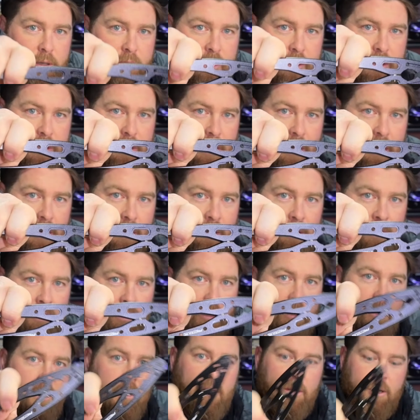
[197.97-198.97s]
Just
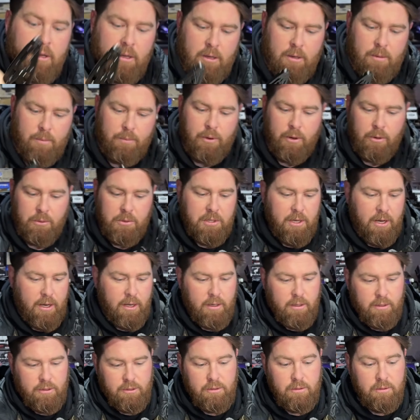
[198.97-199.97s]
standard
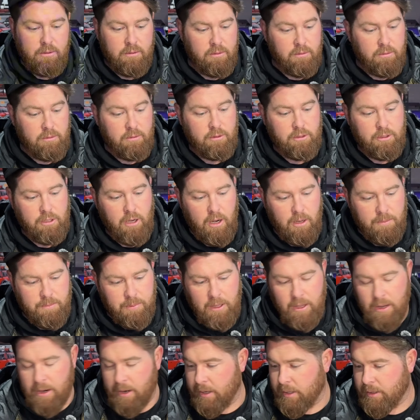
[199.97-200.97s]
ProTech shock
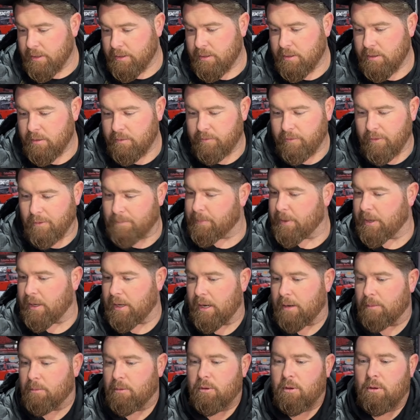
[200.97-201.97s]
pliers for being
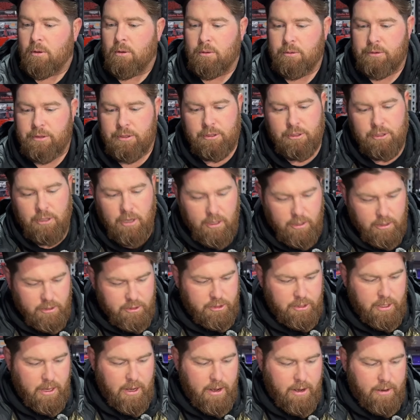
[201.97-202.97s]
able to hold the shock
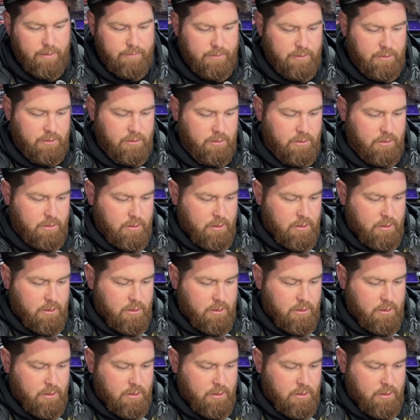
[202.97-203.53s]
shafts.